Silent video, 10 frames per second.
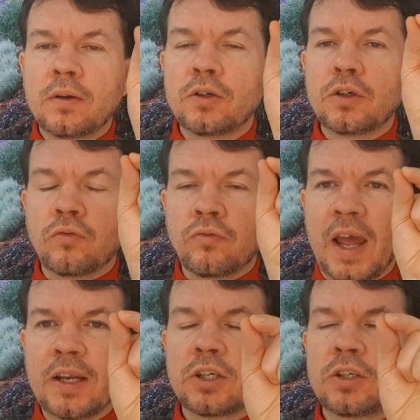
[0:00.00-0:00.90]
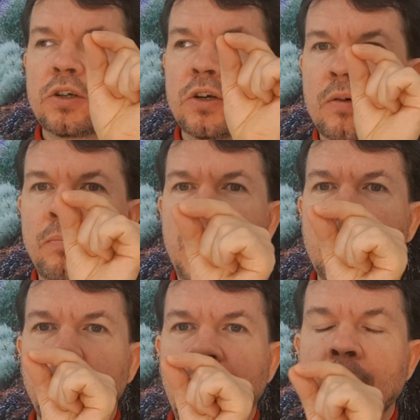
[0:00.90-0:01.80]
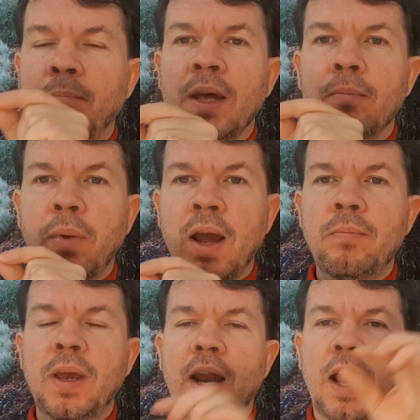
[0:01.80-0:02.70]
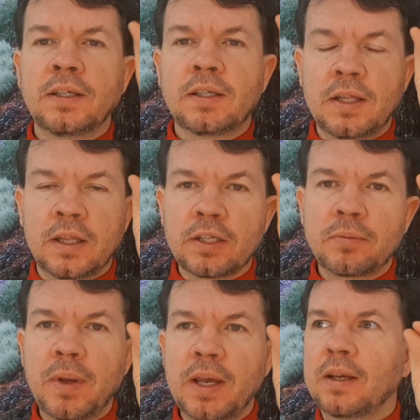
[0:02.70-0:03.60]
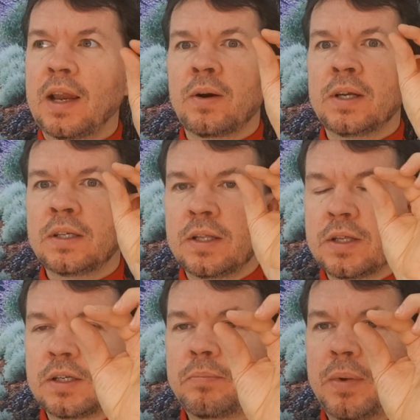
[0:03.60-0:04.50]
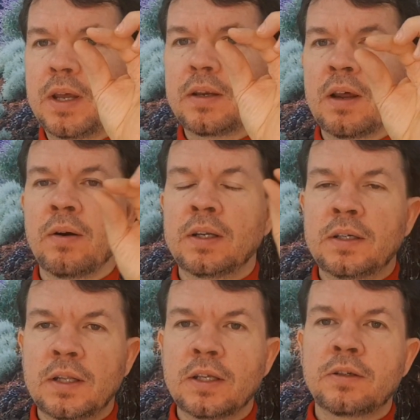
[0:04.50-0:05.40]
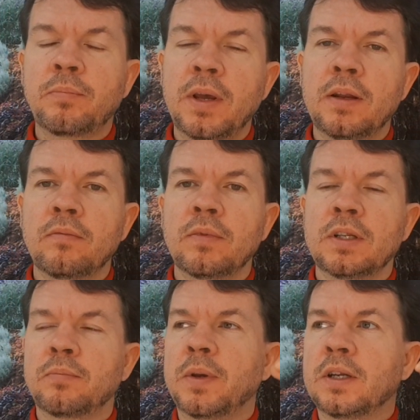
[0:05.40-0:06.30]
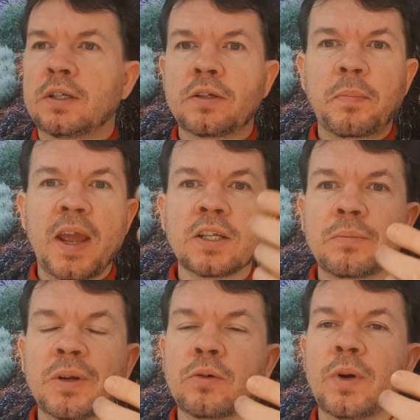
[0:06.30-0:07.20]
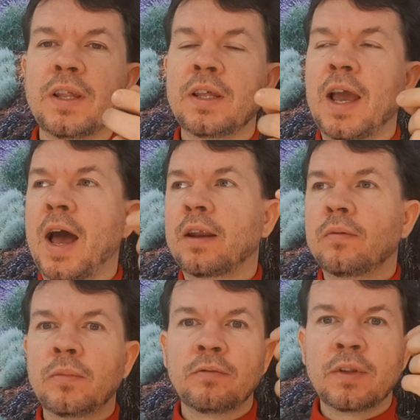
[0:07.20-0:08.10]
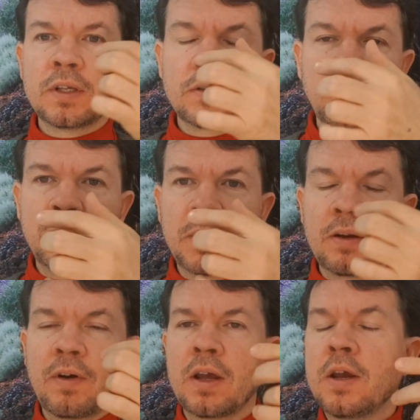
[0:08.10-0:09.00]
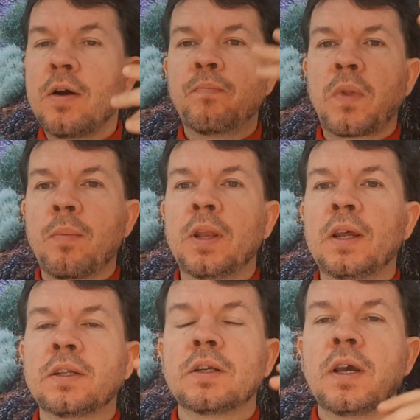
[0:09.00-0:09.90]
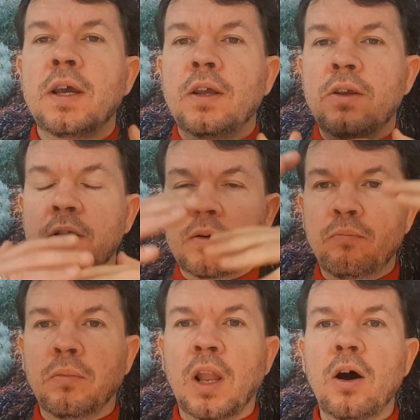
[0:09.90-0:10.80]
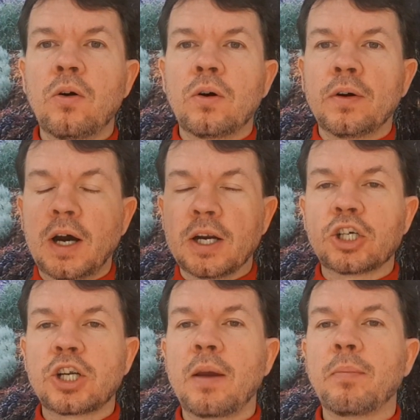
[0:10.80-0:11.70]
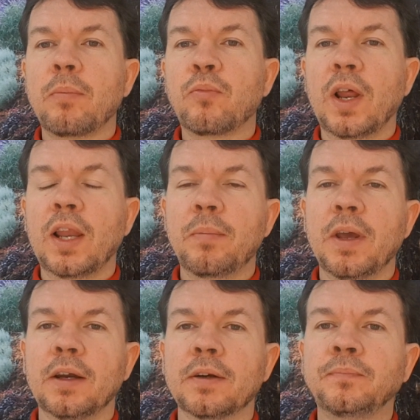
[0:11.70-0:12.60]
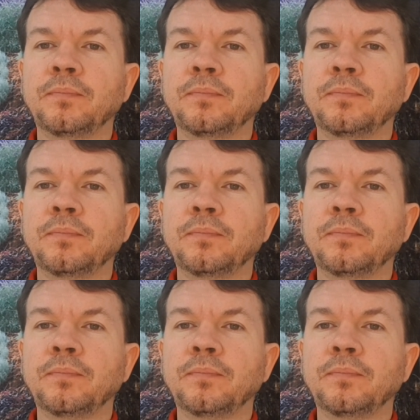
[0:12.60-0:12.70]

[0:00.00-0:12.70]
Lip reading: to register bit by bit by bit. I see this bit, now I see this bit, now I see this bit is space between the atom of this bit of it. I mean, you can blow a shape up really big.